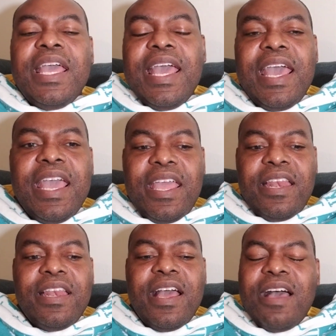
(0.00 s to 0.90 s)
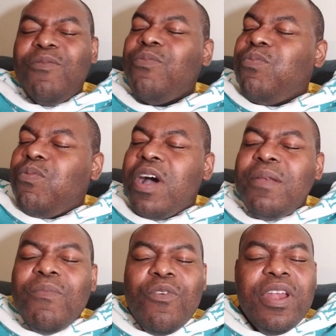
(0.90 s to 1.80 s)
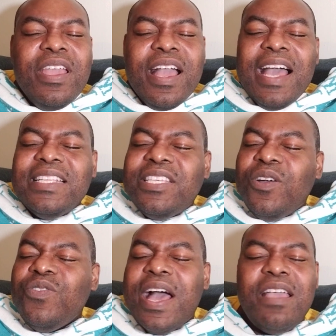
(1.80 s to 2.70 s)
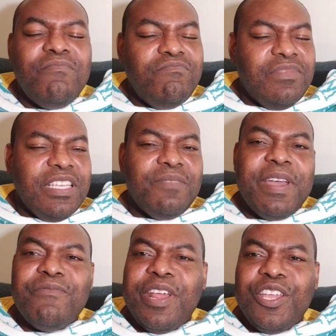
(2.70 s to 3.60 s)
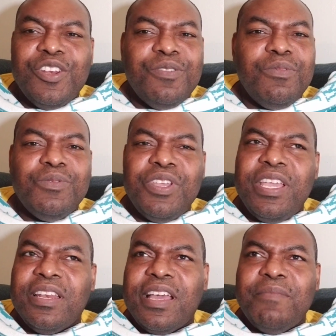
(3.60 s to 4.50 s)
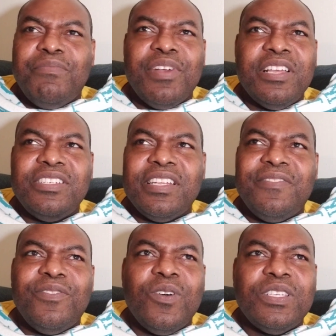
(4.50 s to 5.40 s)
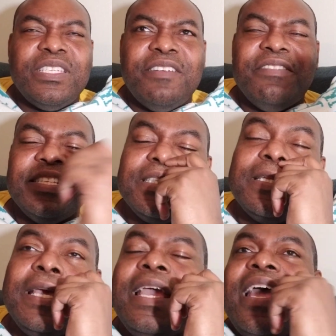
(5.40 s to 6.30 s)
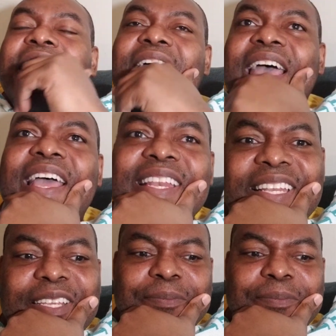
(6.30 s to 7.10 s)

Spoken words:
And one morning, I tell you, I did my regular routine. I brushed, I flossed, I rinsed, and